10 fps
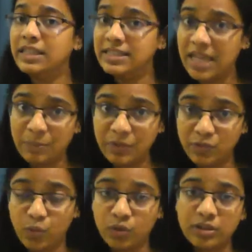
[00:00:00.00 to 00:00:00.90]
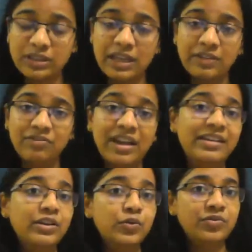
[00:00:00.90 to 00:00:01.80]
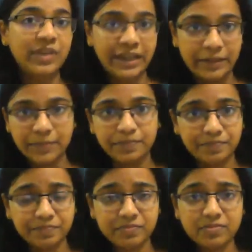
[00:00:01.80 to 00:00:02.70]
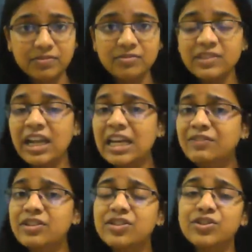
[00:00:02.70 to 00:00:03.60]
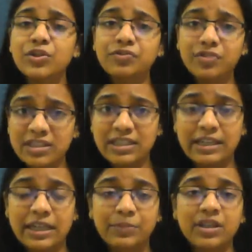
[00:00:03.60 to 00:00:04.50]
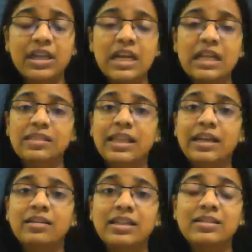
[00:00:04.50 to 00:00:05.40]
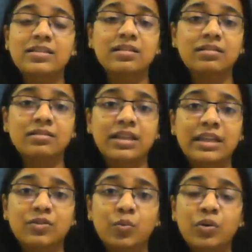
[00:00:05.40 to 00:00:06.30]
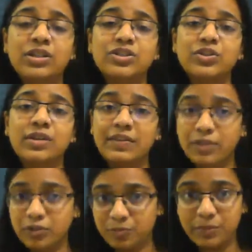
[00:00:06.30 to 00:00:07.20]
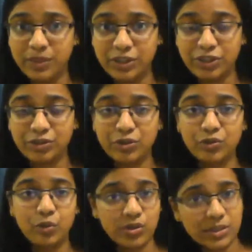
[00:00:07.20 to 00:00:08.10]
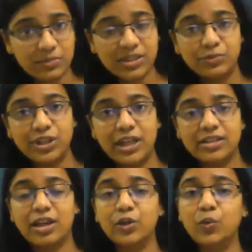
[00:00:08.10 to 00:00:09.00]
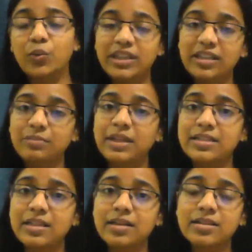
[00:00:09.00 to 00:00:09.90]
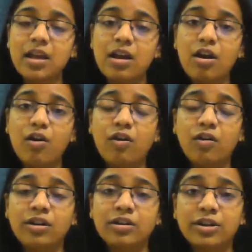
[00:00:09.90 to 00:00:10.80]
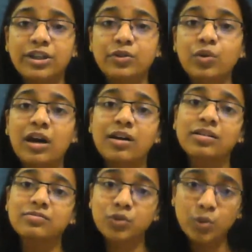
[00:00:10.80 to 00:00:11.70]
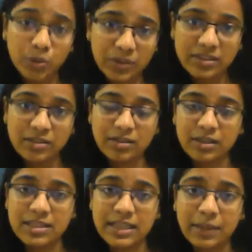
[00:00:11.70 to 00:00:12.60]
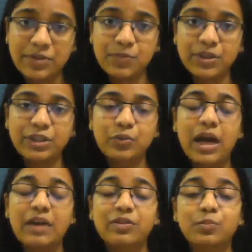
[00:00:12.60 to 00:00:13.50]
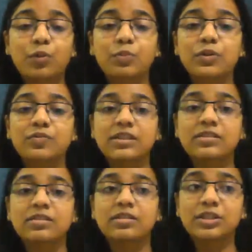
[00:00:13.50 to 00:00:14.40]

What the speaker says: the exam before, then where did you fail? And if this is your first attempt, then is like what is your level of preparation? Do you know some subjects? Are you weak in basics, or you are good with concepts but you have a problem with